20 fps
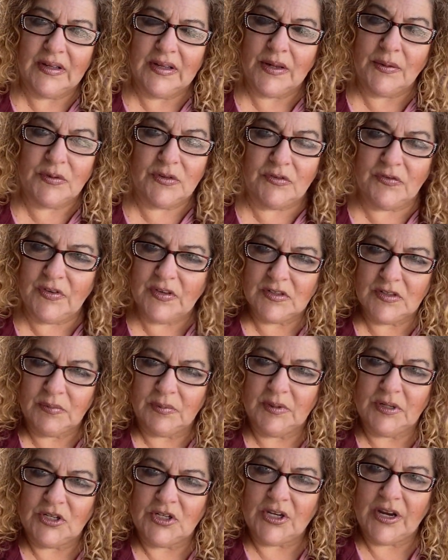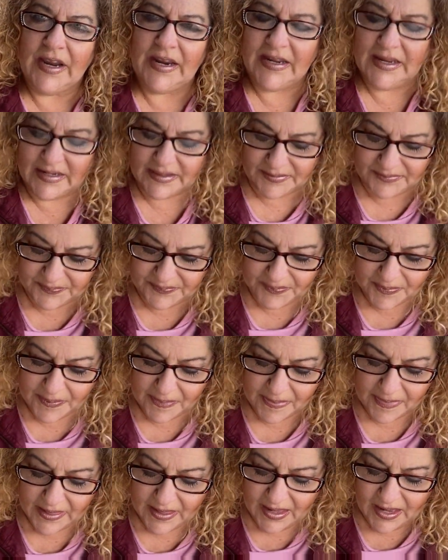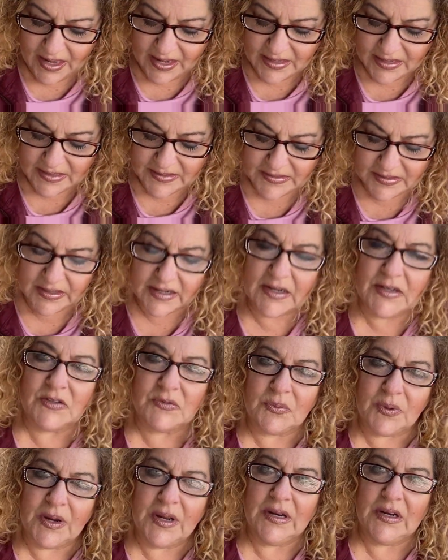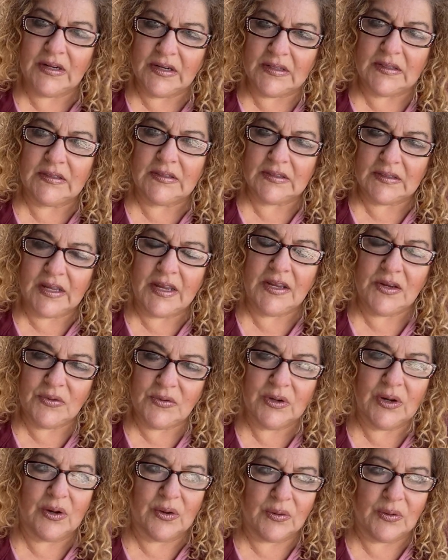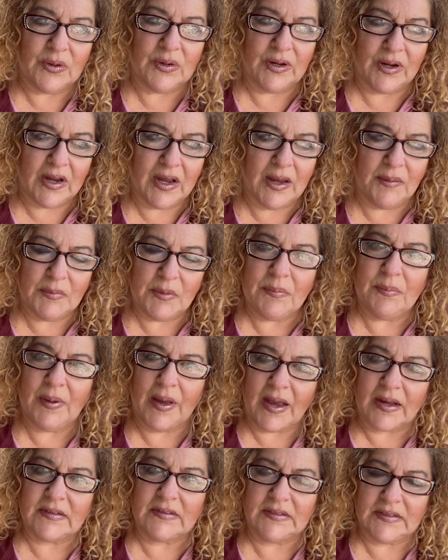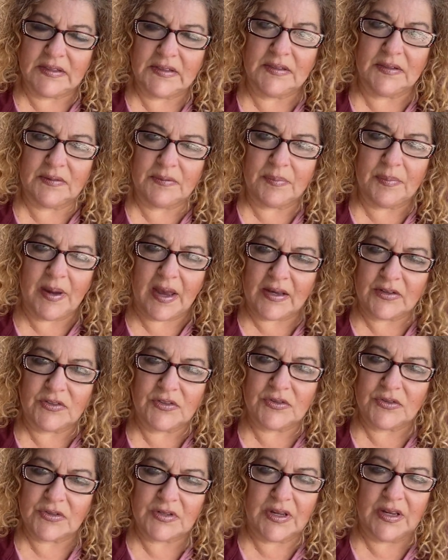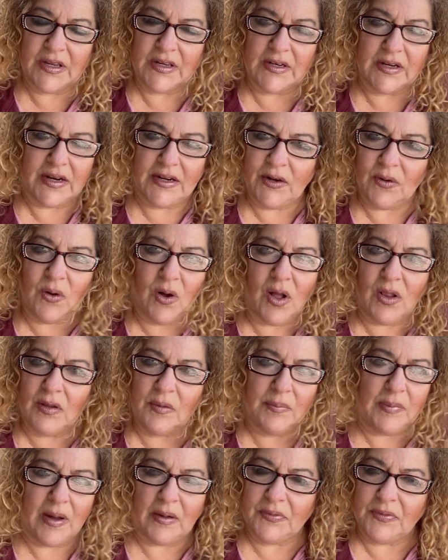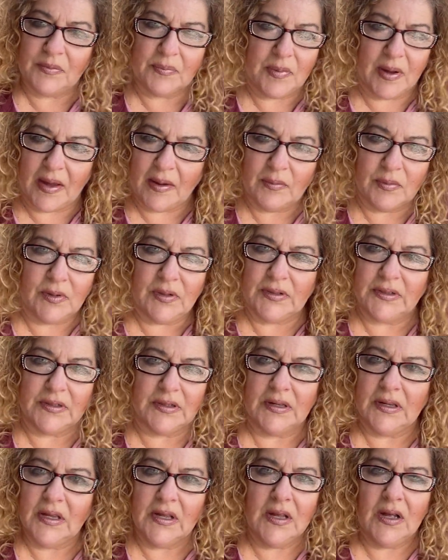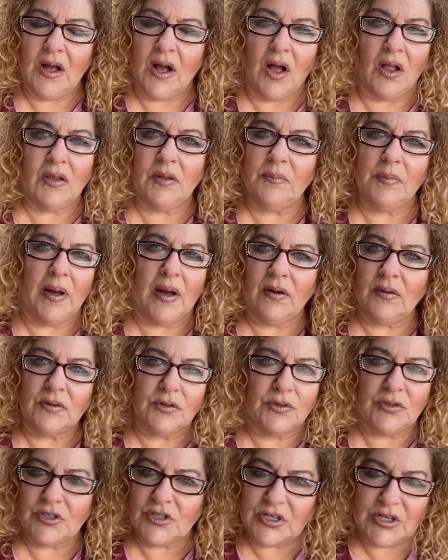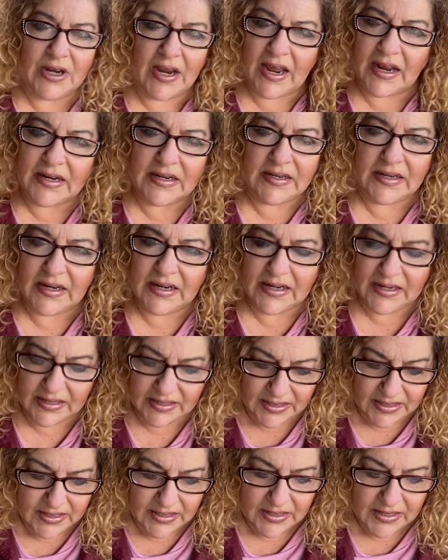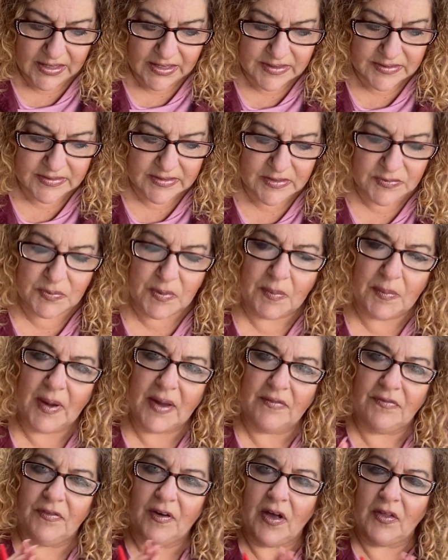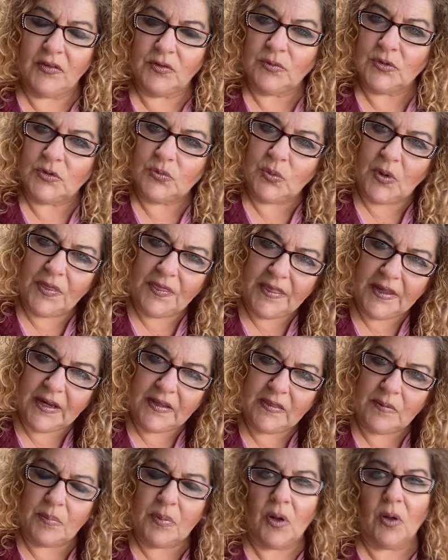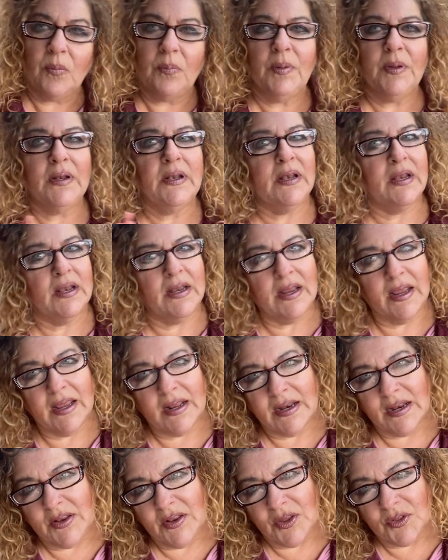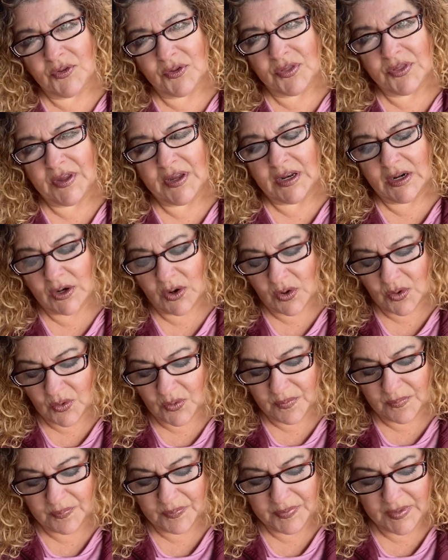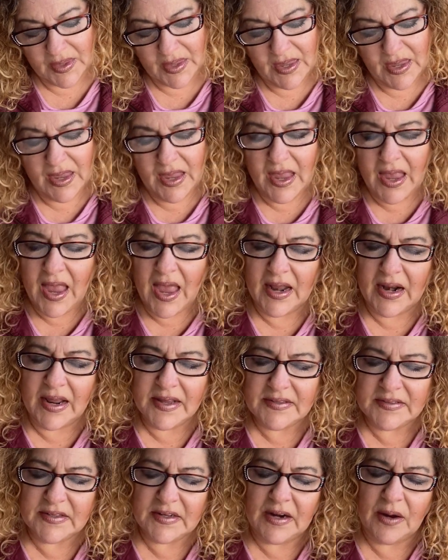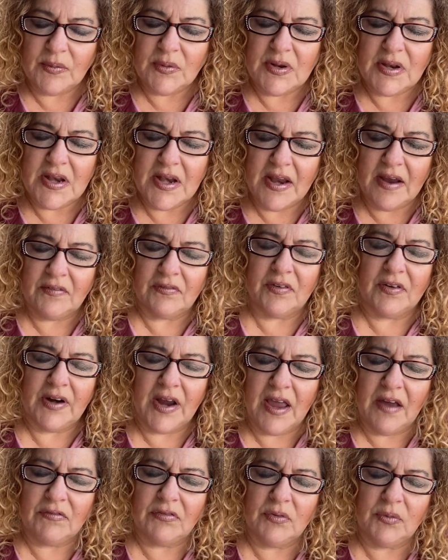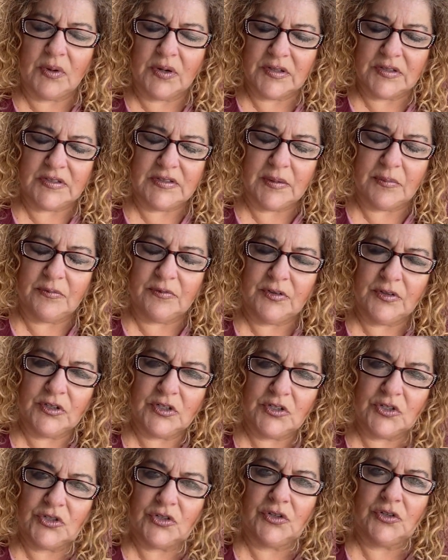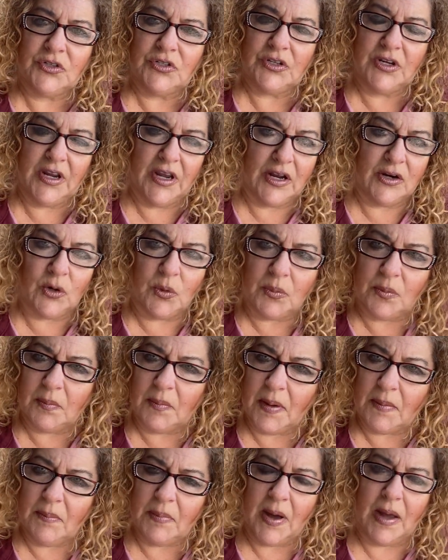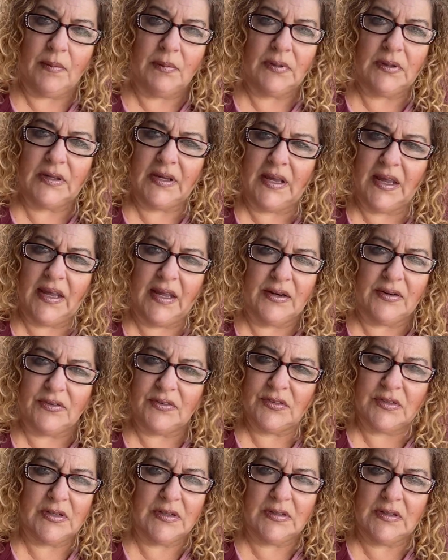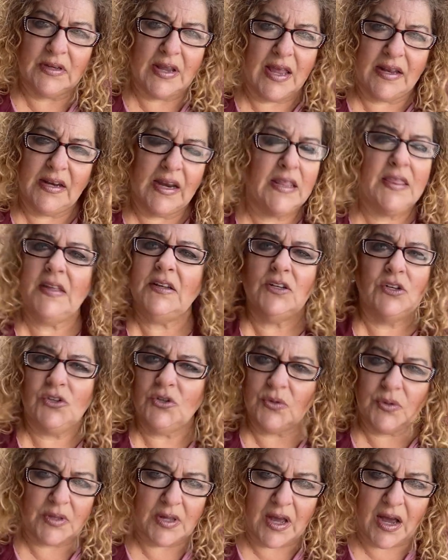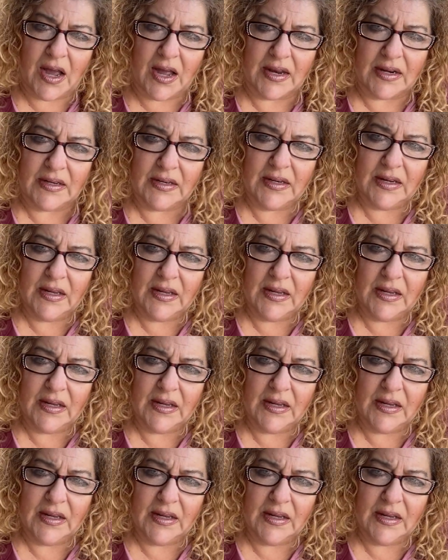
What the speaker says: He was visibly shaken, and he said, I just want you to let you know I'm a backslidden pastor's kid. I know all about the Bible and all about Christianity. He says, but my father was one thing in the pulpit and another thing at home. And I said I would never, ever want to step foot in a church again, open my Bible again, or anything to do with God.